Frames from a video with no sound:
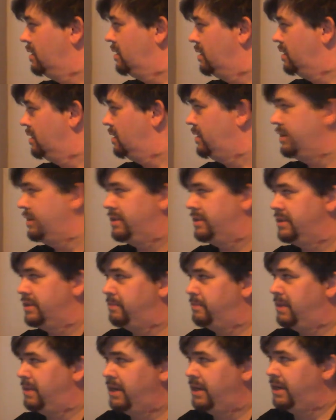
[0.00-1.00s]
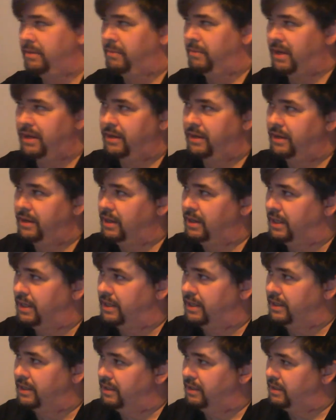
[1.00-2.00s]
oh, this is my
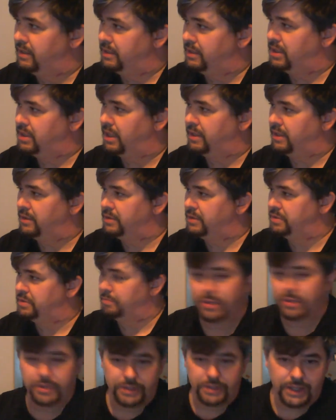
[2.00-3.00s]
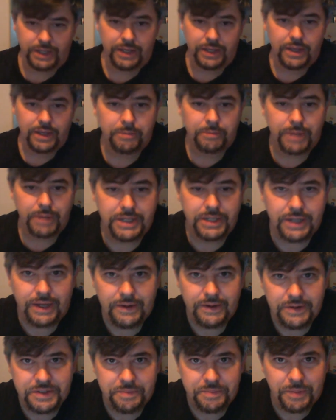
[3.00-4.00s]
daughter's birthday. My
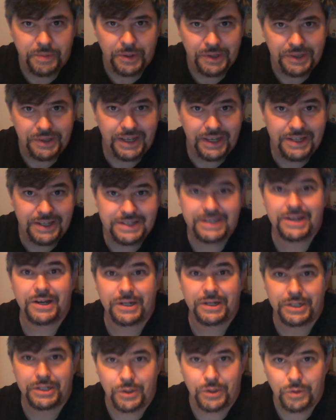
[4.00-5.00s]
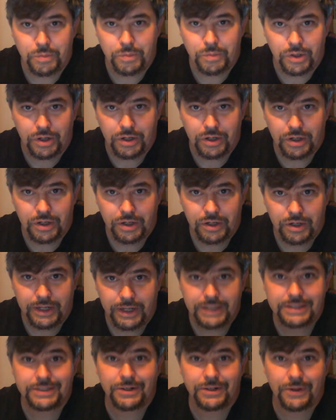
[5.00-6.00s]
daughter's birthday is in October. It's
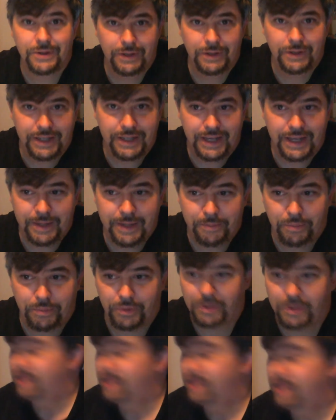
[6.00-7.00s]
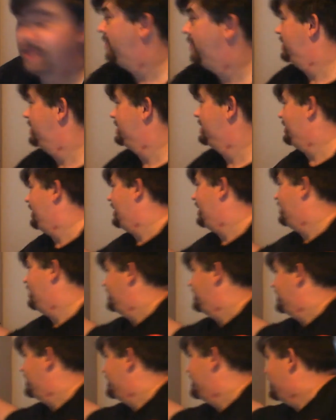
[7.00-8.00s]
currently April, but we still have these